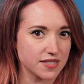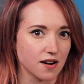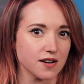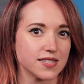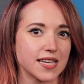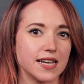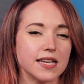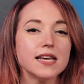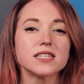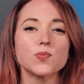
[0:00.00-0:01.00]
scarred skin
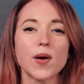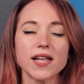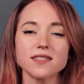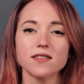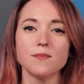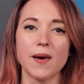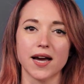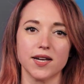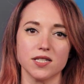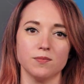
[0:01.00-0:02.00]
depends on the
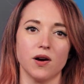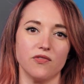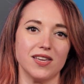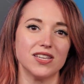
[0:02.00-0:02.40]
mechanism of the